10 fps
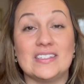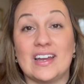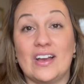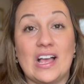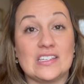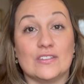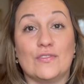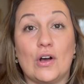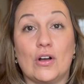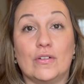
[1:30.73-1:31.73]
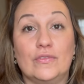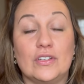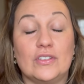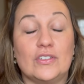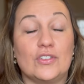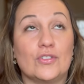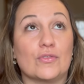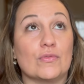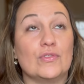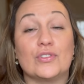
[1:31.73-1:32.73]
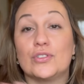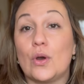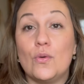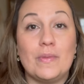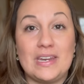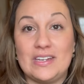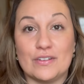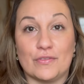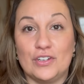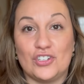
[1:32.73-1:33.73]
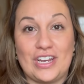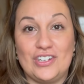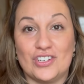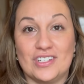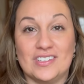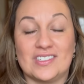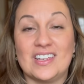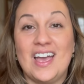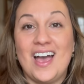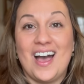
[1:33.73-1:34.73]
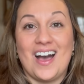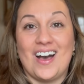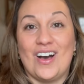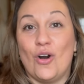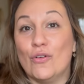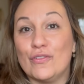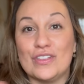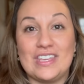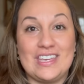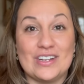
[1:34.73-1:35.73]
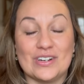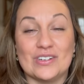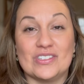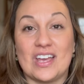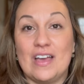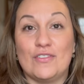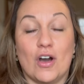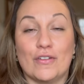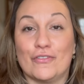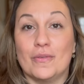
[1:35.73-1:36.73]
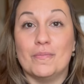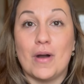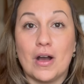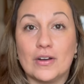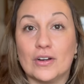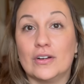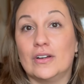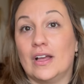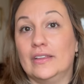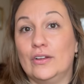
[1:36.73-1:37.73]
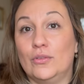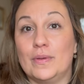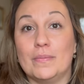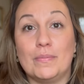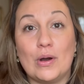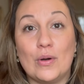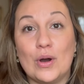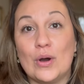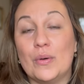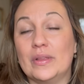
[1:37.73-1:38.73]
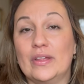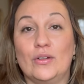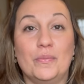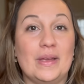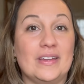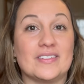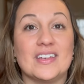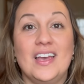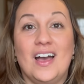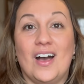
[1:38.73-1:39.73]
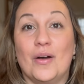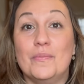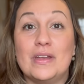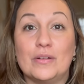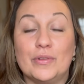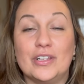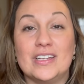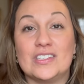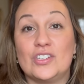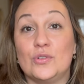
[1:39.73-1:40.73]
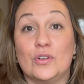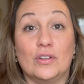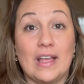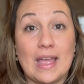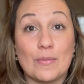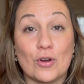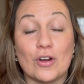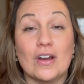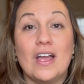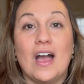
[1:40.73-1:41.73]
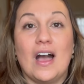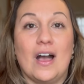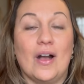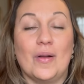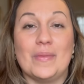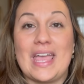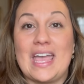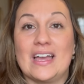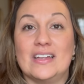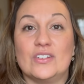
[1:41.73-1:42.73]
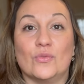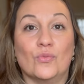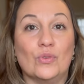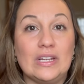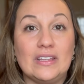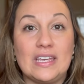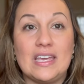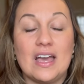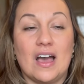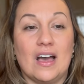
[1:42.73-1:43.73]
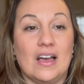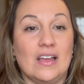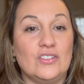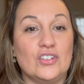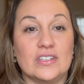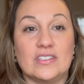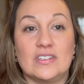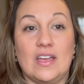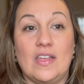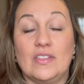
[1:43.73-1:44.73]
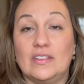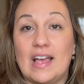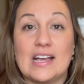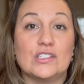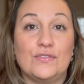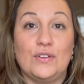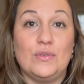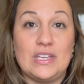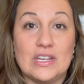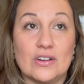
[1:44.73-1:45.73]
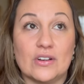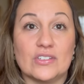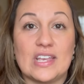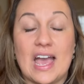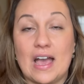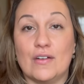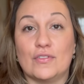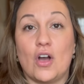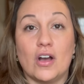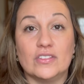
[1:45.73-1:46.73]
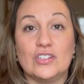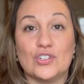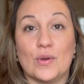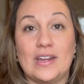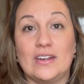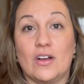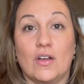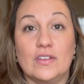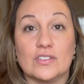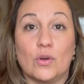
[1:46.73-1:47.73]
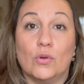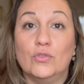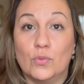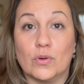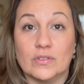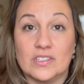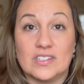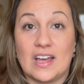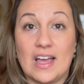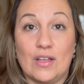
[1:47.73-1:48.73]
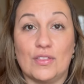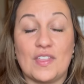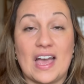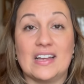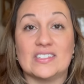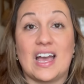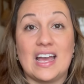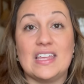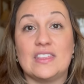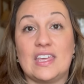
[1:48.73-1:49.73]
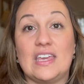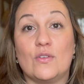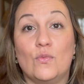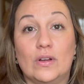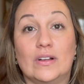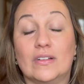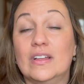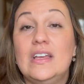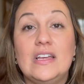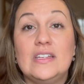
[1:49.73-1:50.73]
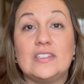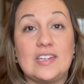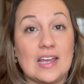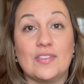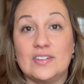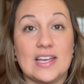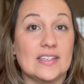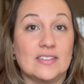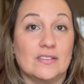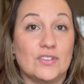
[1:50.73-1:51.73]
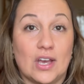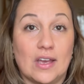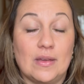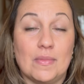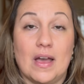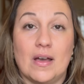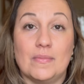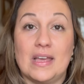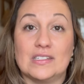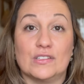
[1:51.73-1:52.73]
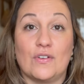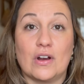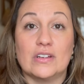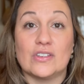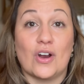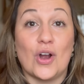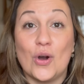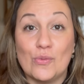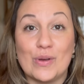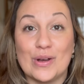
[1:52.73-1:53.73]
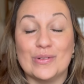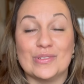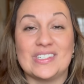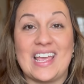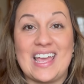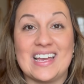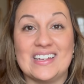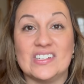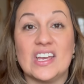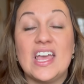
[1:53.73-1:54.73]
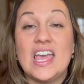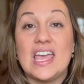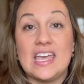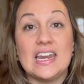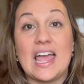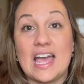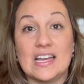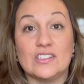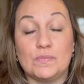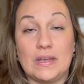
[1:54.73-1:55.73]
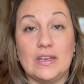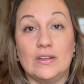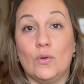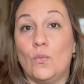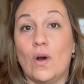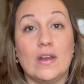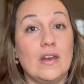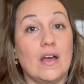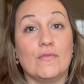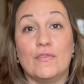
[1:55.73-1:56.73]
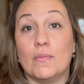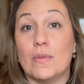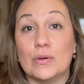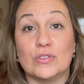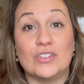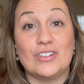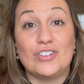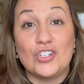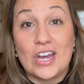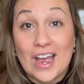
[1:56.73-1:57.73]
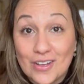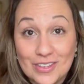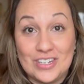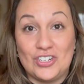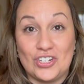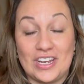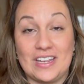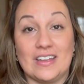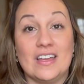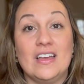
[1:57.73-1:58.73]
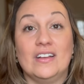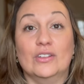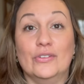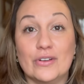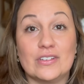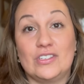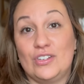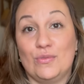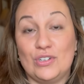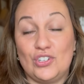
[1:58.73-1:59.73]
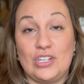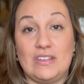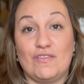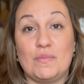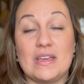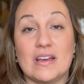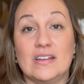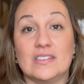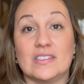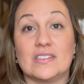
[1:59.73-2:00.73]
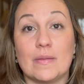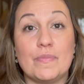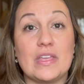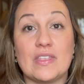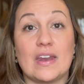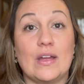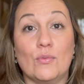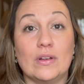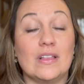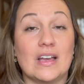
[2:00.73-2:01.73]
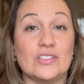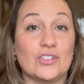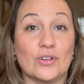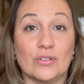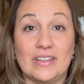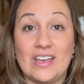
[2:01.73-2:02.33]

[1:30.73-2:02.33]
style has evolved through so many different changes. Uh, over the years, I've gone from modern, a little bit boho, a little bit uh, minimalist to glamour, um, and really uh, just in the last few years have concentrated on this old world style that I think will stand the test of time um, as far as our home goes. And it has been one of the most challenging looks to achieve because something that I realized early